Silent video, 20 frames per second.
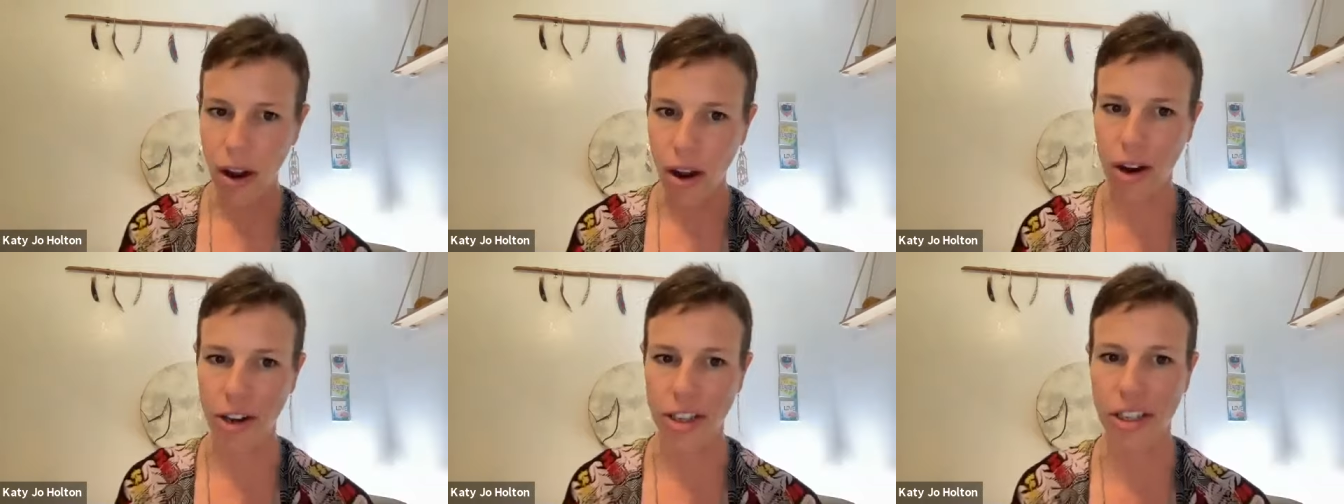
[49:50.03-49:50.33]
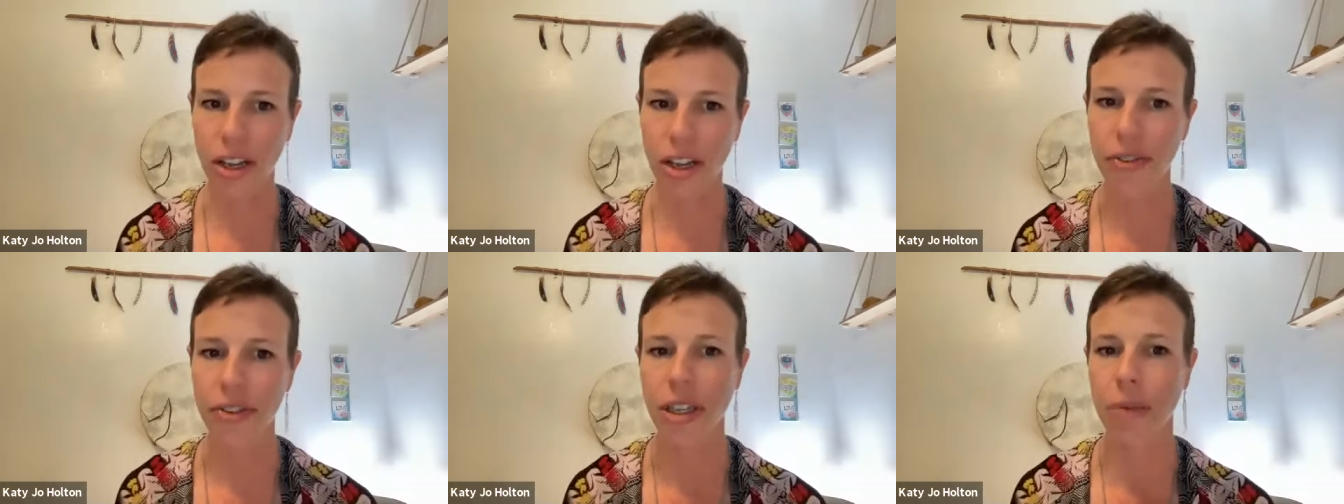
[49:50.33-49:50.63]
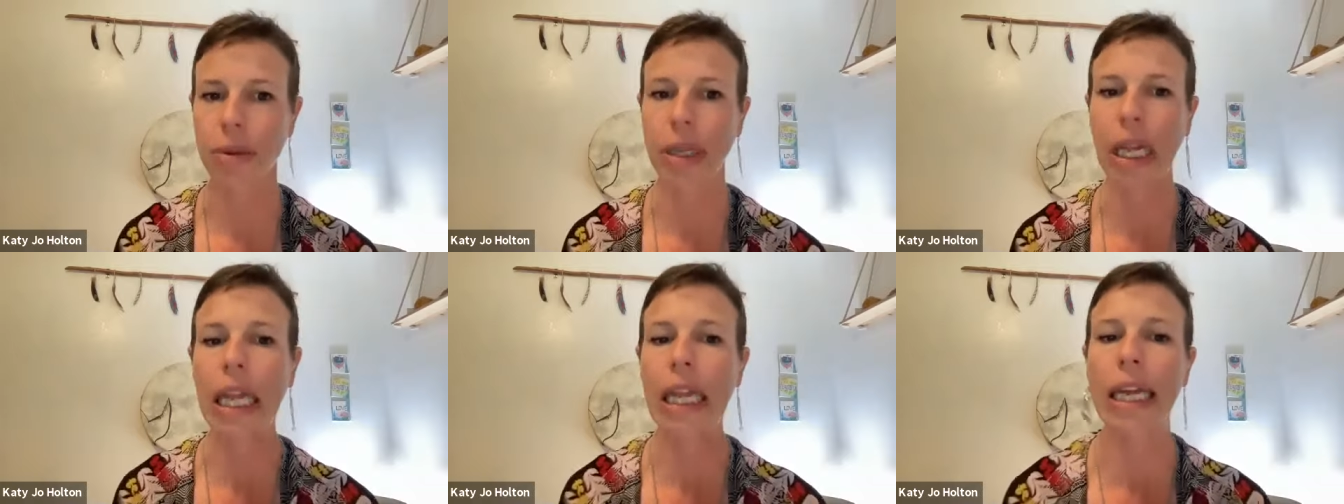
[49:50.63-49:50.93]
ourselves
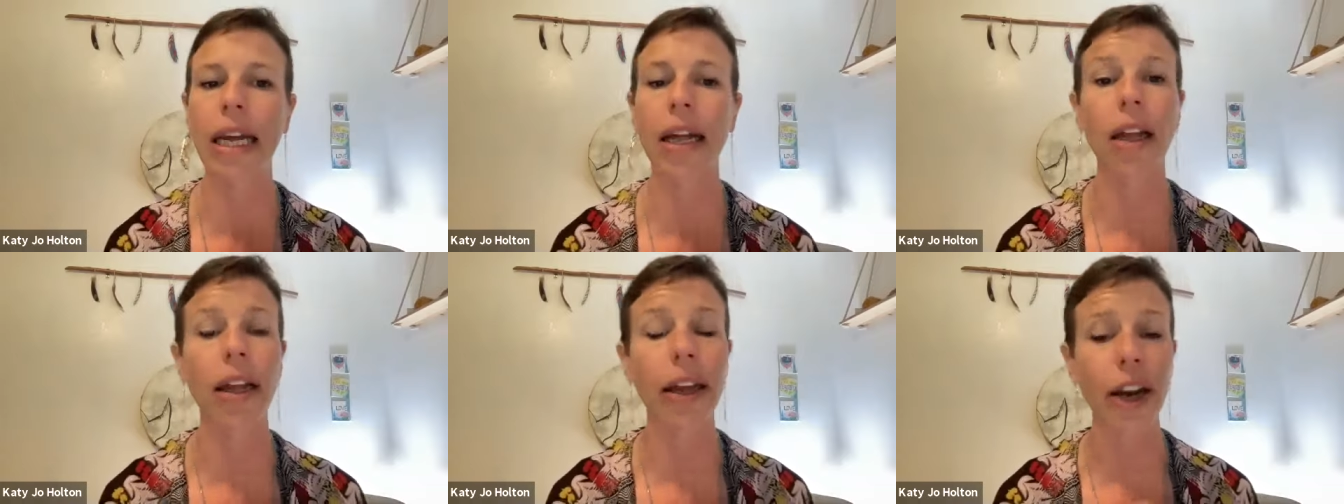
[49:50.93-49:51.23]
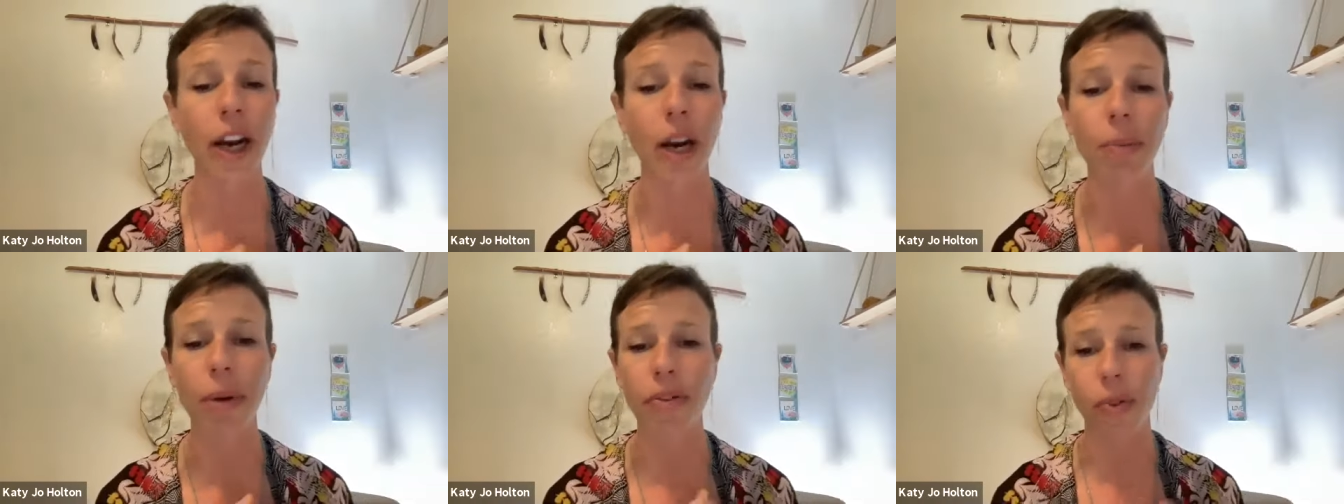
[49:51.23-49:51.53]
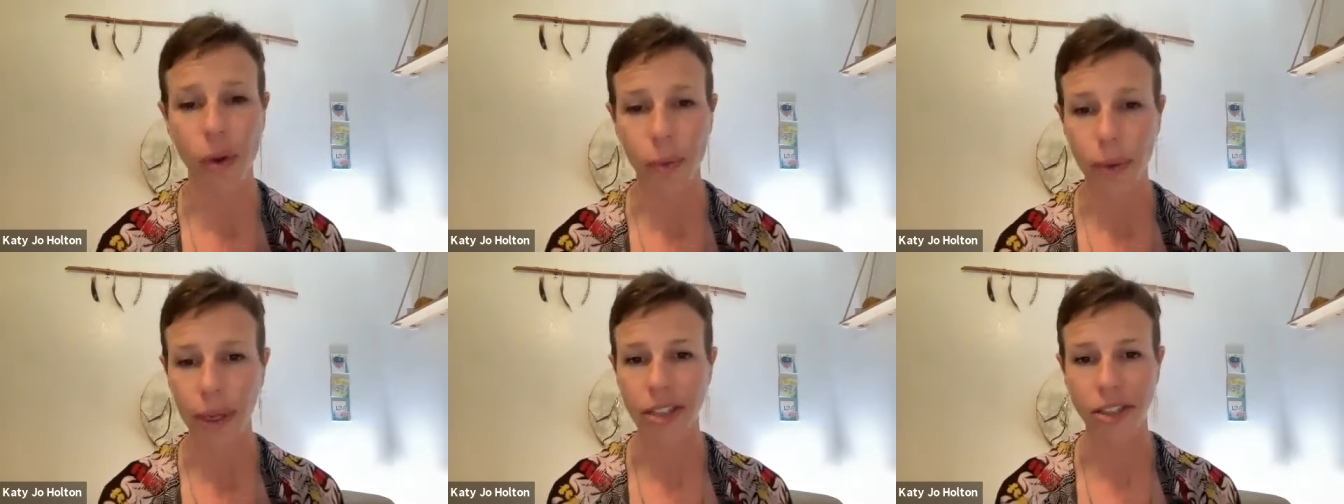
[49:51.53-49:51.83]
completely clear
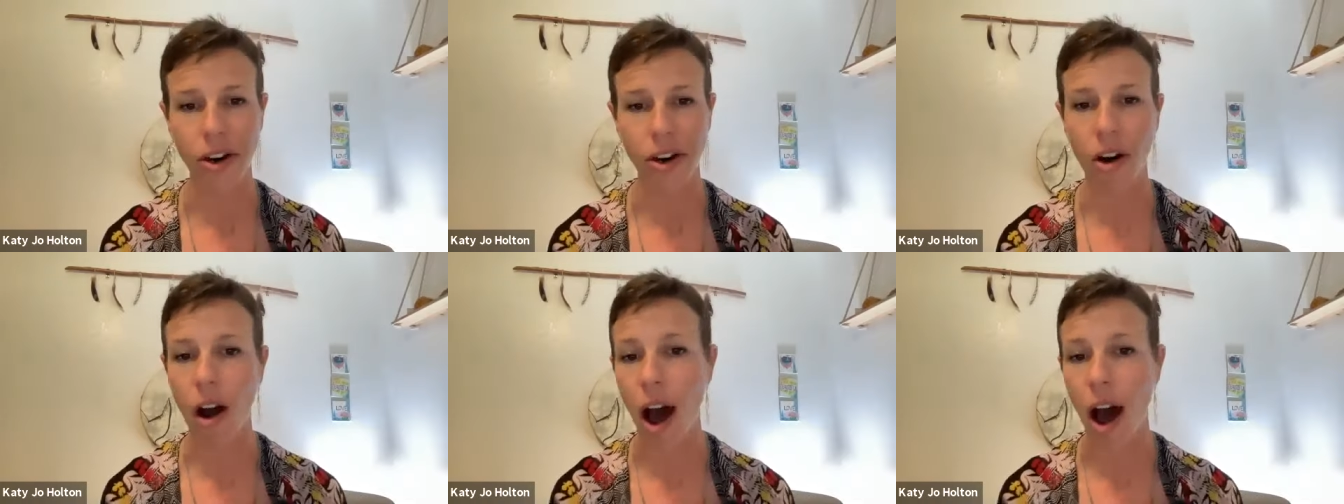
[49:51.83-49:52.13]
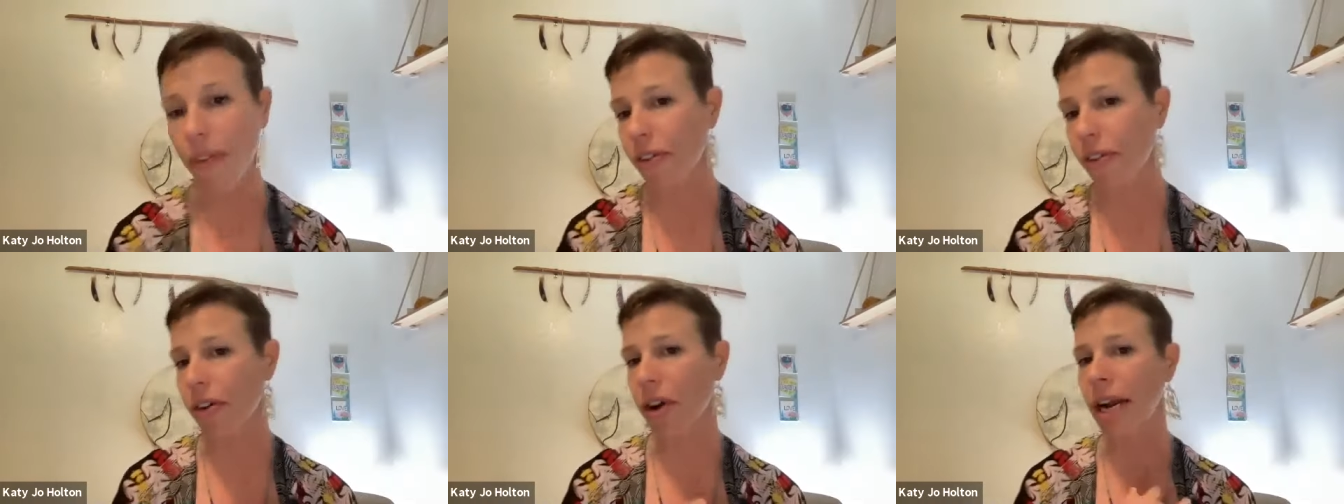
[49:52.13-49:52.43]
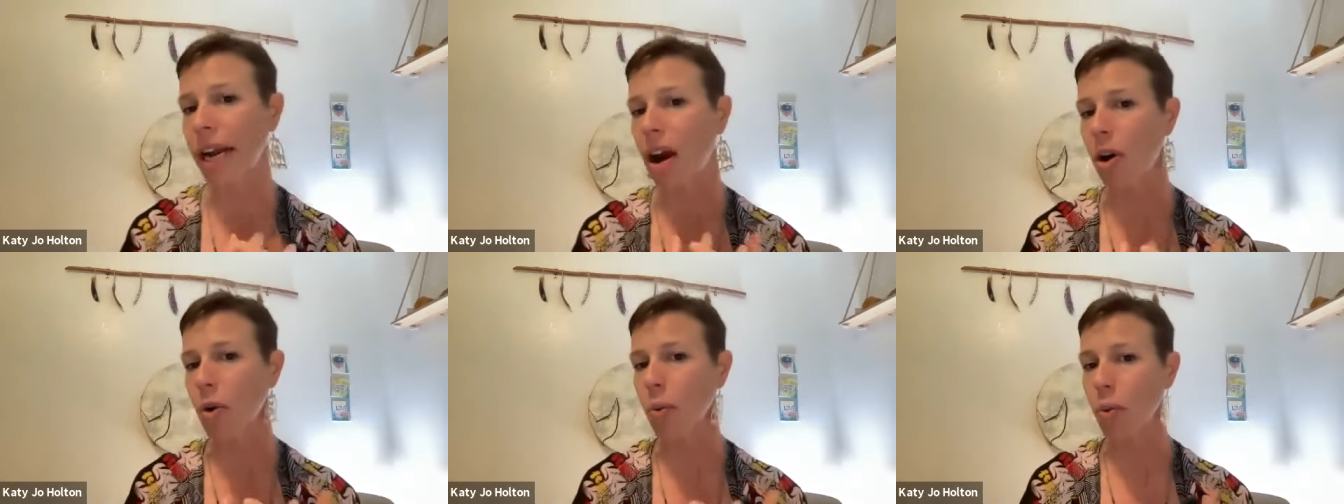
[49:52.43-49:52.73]
before we start
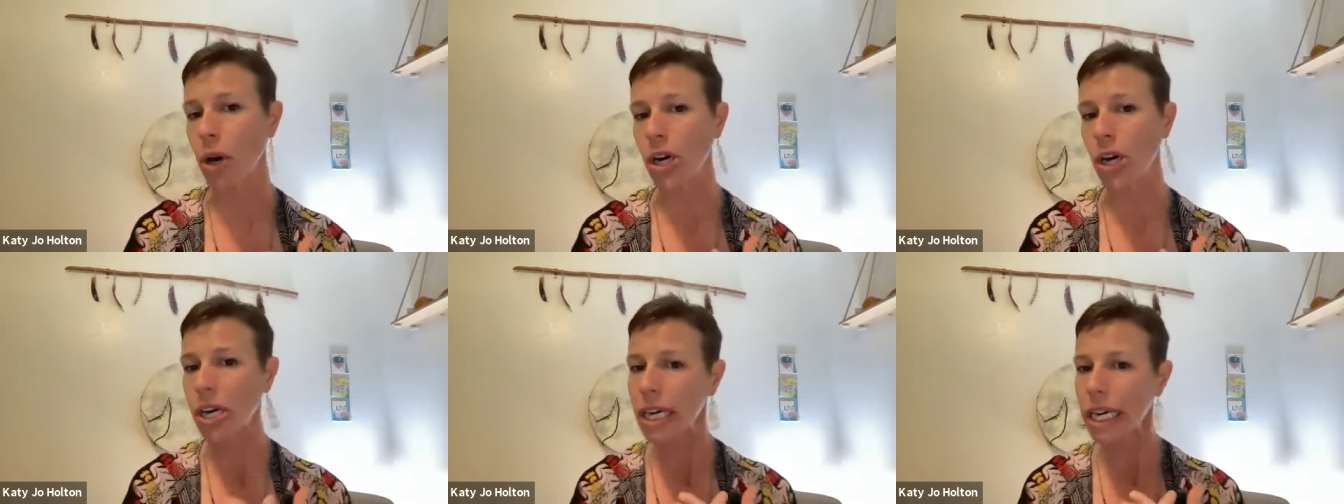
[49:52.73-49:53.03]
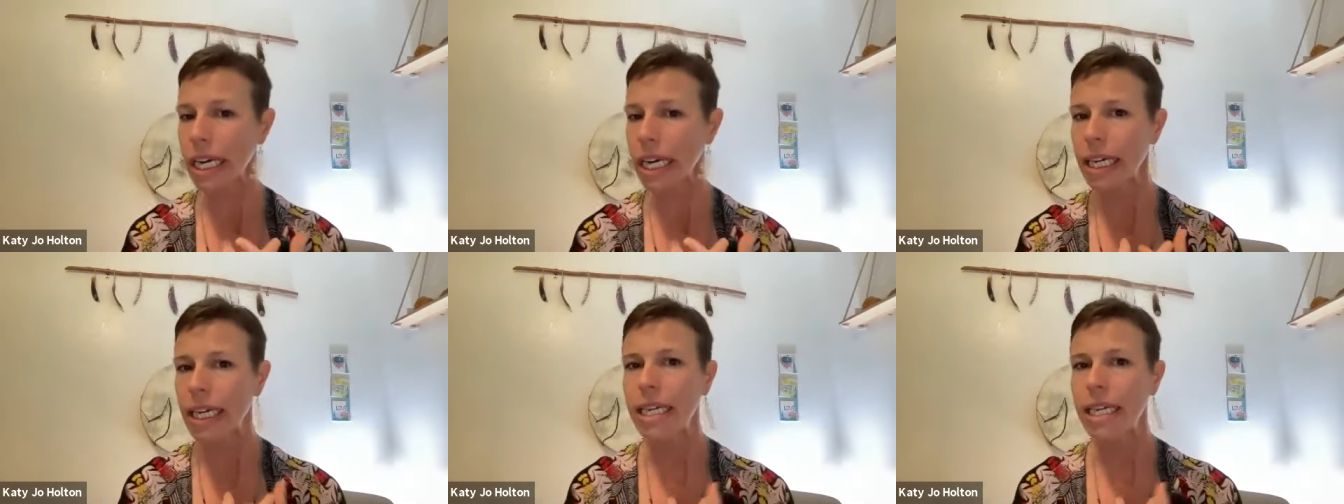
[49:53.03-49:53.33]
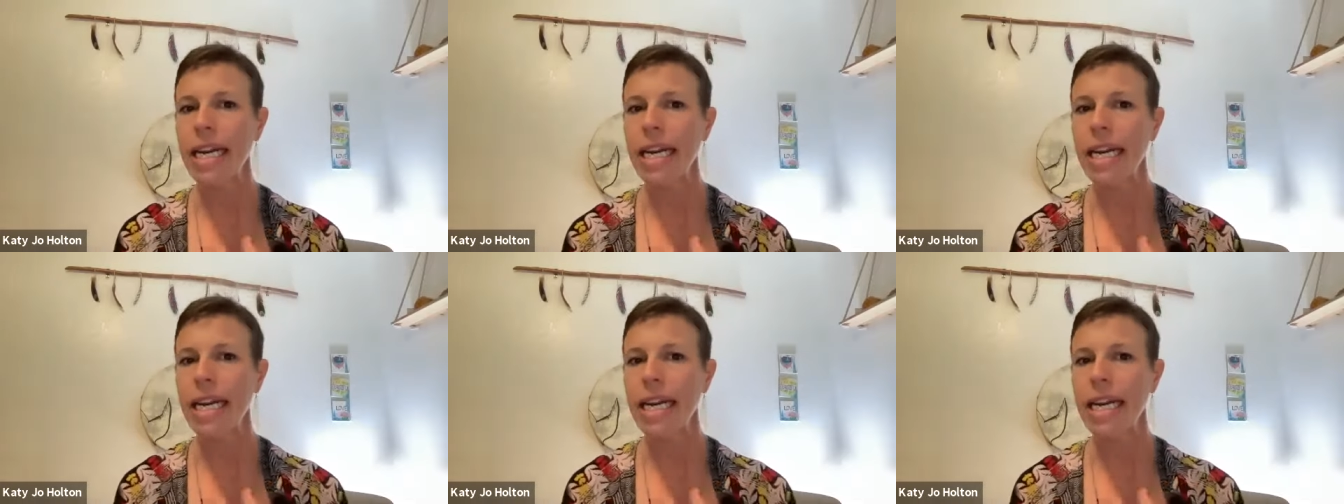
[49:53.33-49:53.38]
offering our work.